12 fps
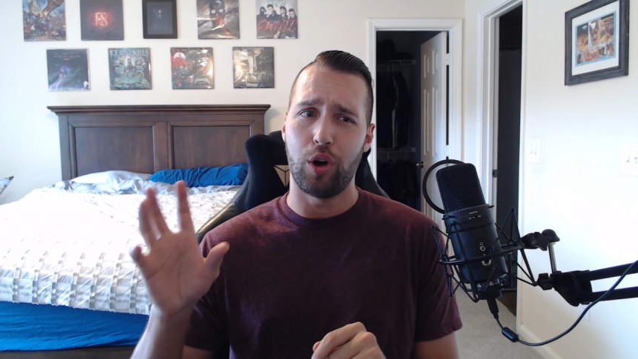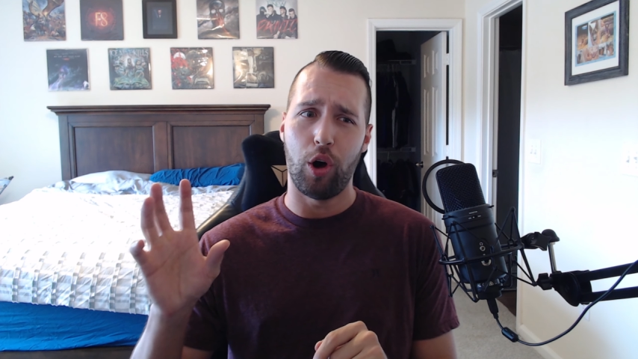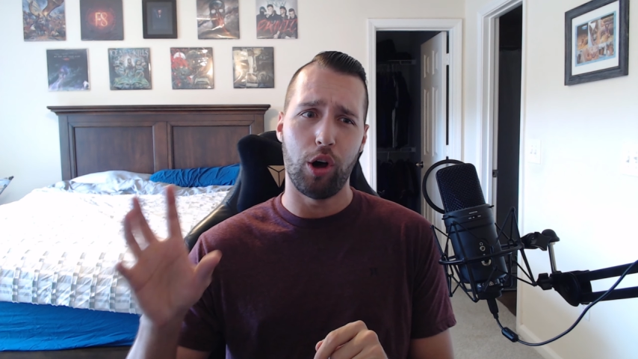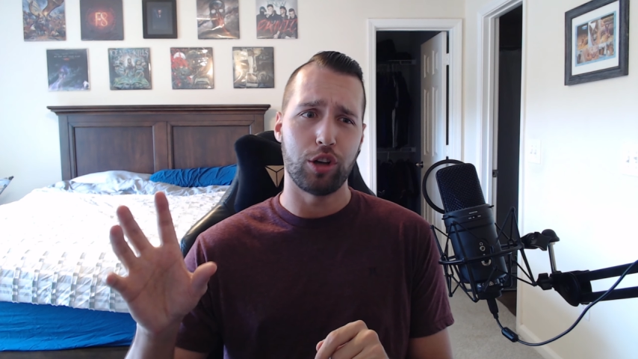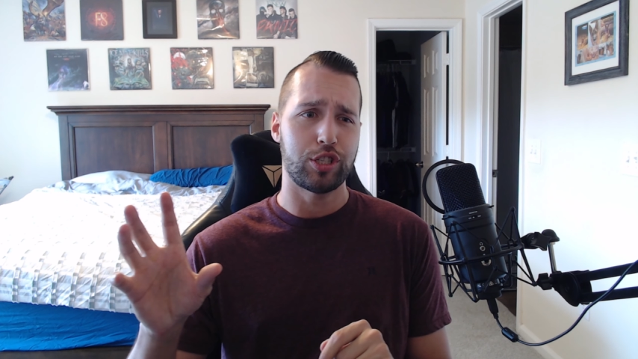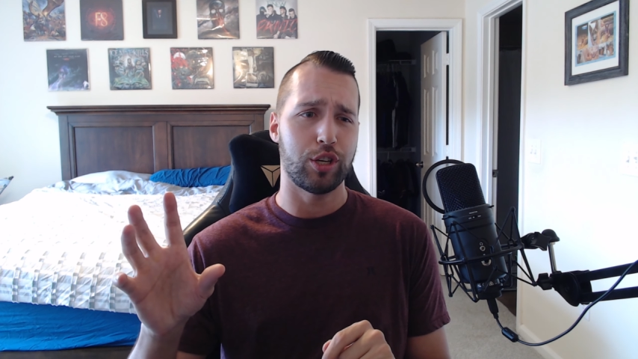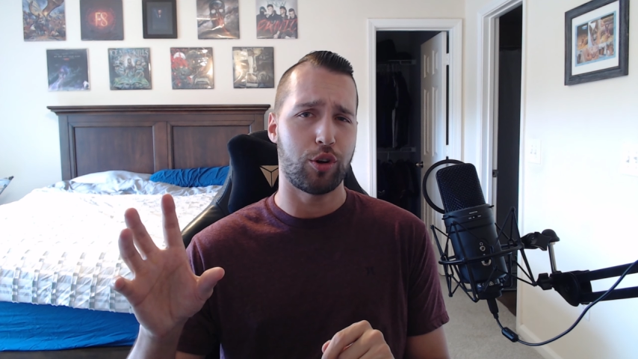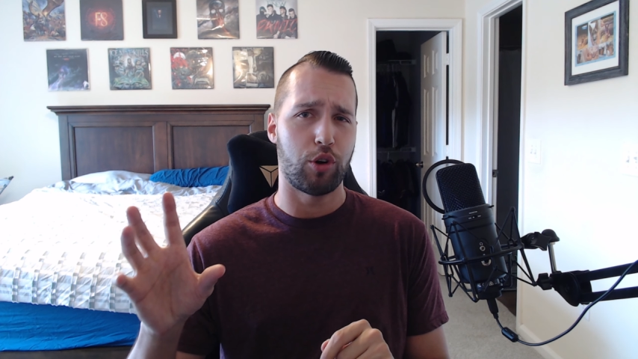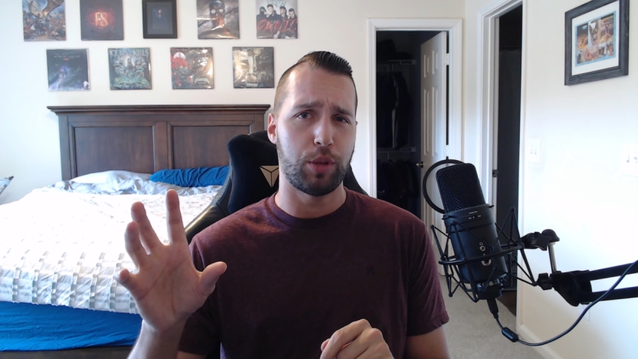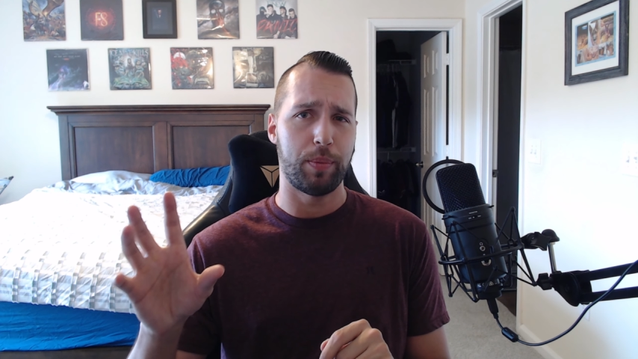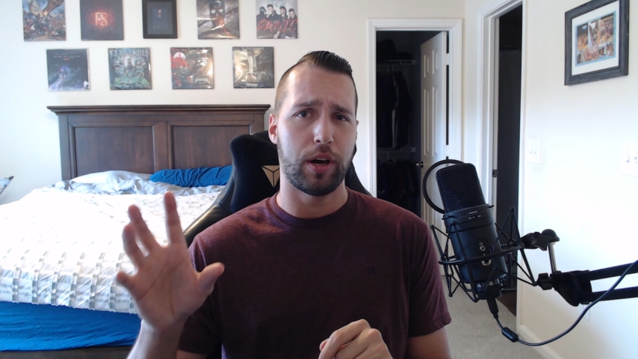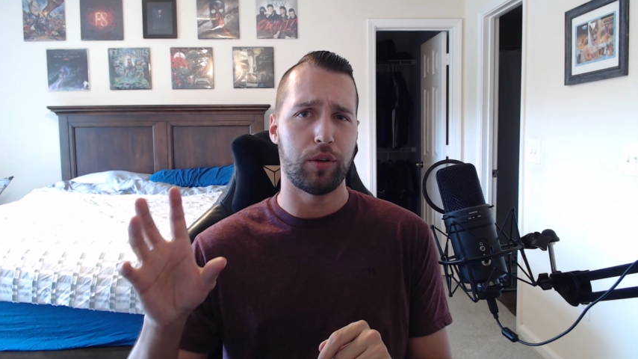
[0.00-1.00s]
also going
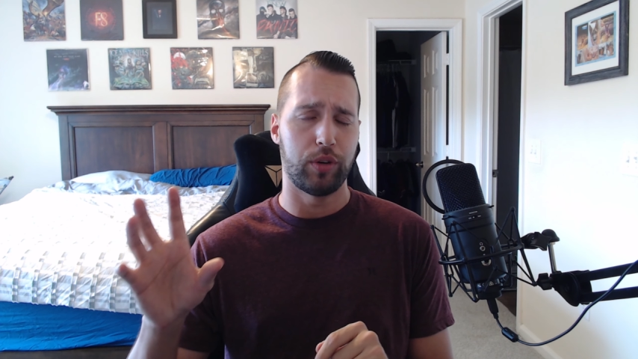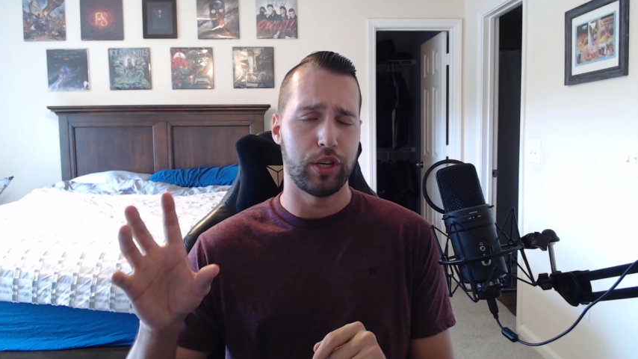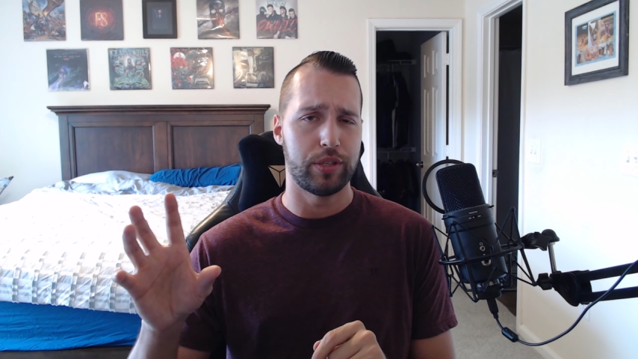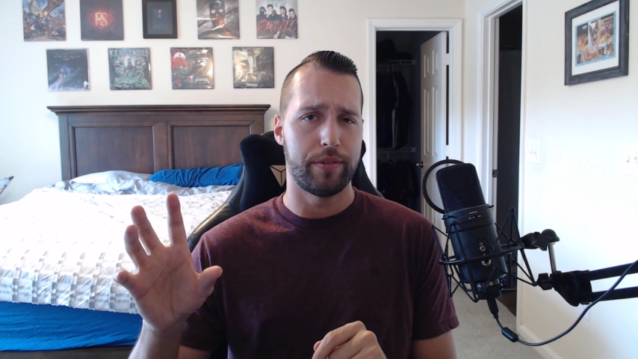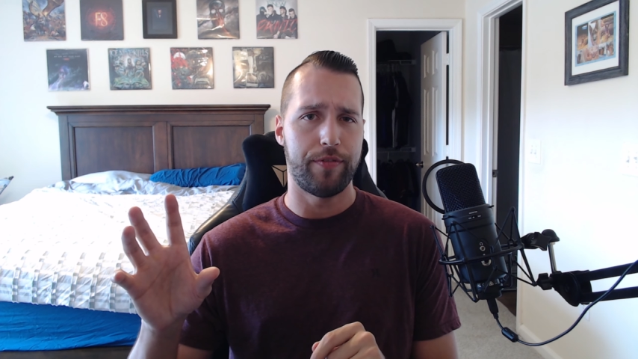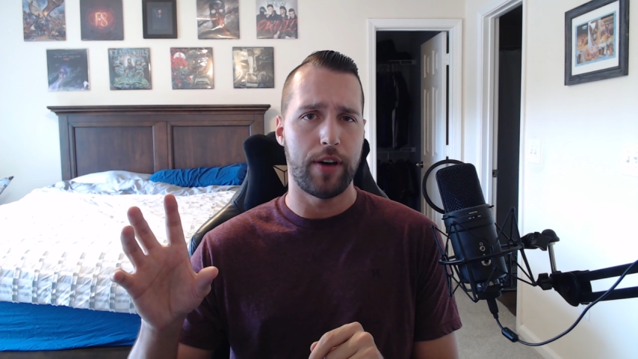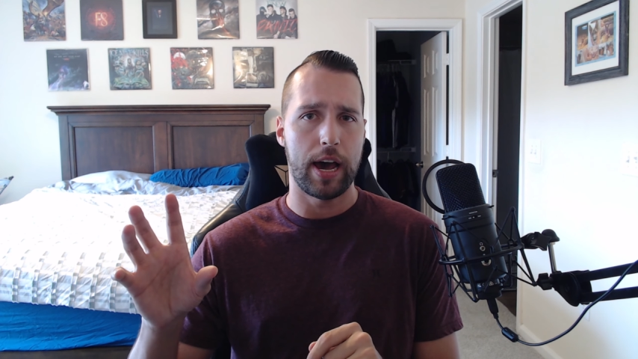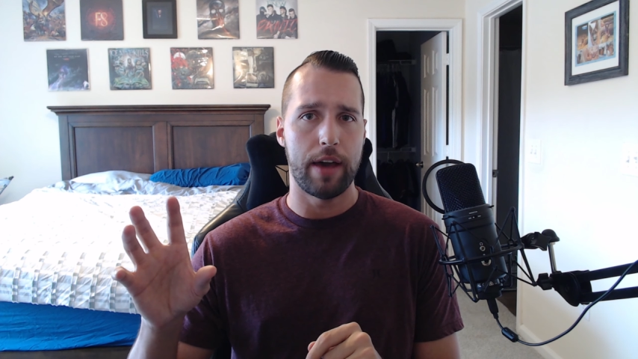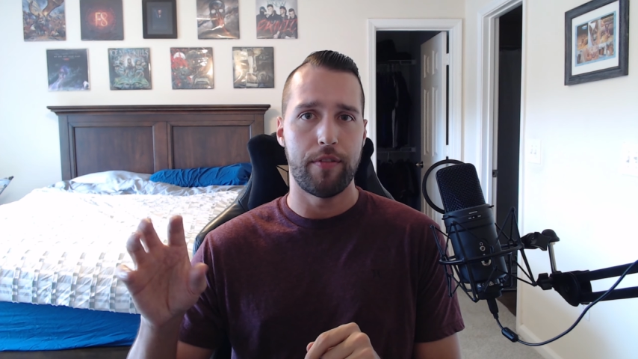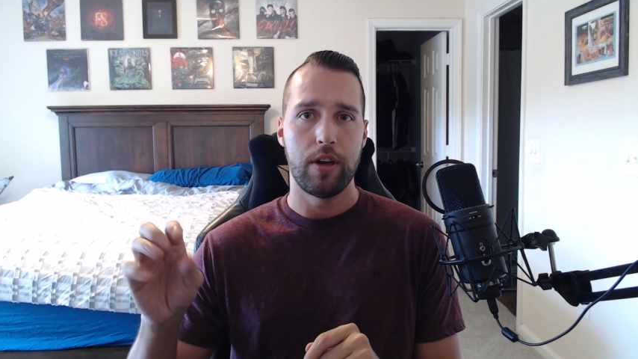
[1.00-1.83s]
to be Unreal Engine 5.